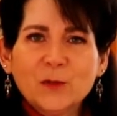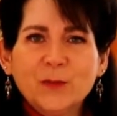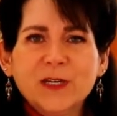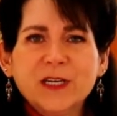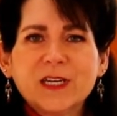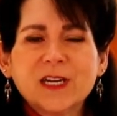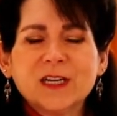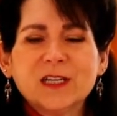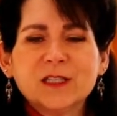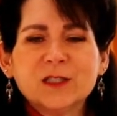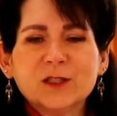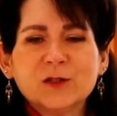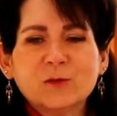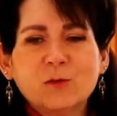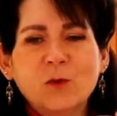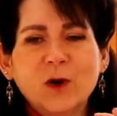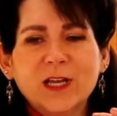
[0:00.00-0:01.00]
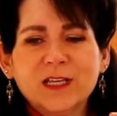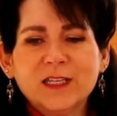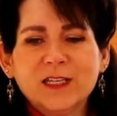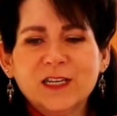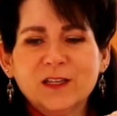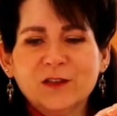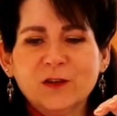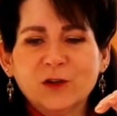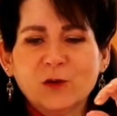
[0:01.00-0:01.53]
because
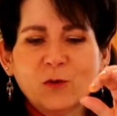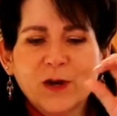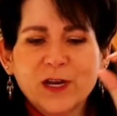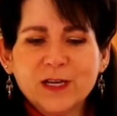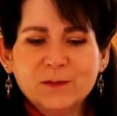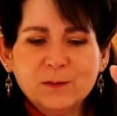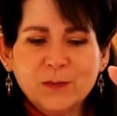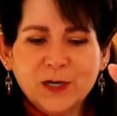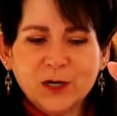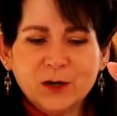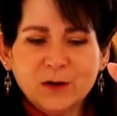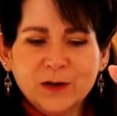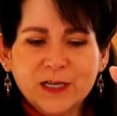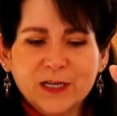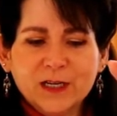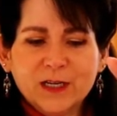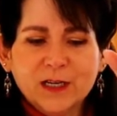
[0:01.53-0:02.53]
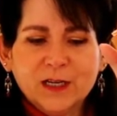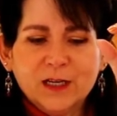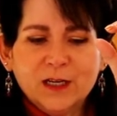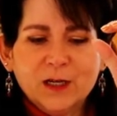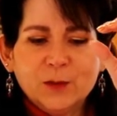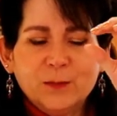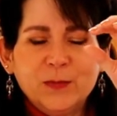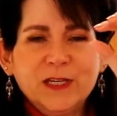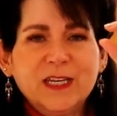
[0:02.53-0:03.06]
when the cranberry
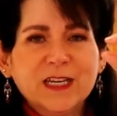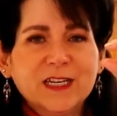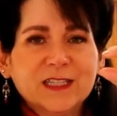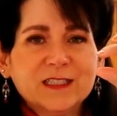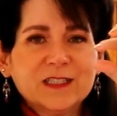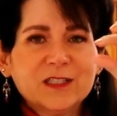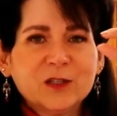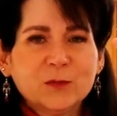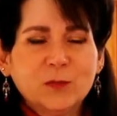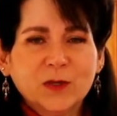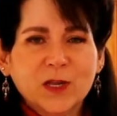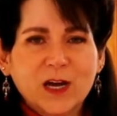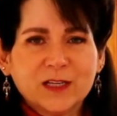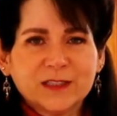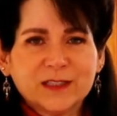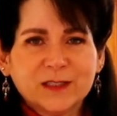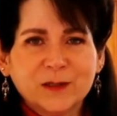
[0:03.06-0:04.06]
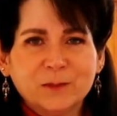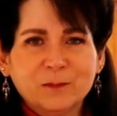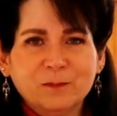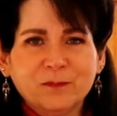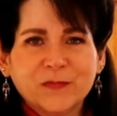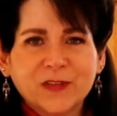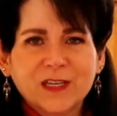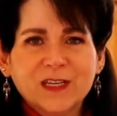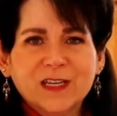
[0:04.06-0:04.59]
begins to blossom,